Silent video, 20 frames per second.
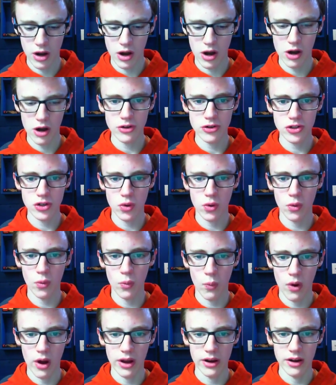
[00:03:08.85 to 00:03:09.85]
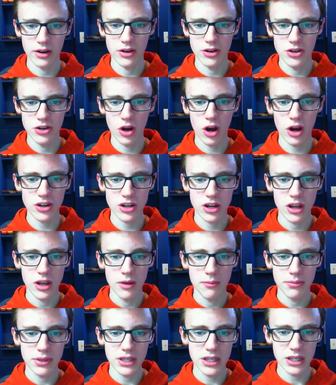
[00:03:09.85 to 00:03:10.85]
underscore one dot
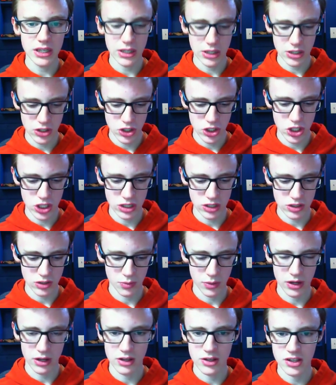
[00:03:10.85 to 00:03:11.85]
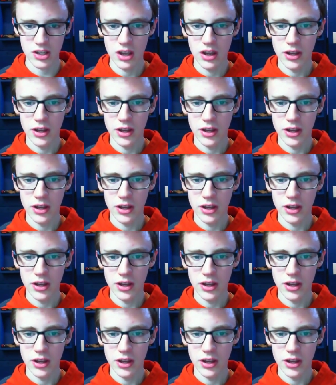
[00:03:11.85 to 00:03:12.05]
PNG is what it is.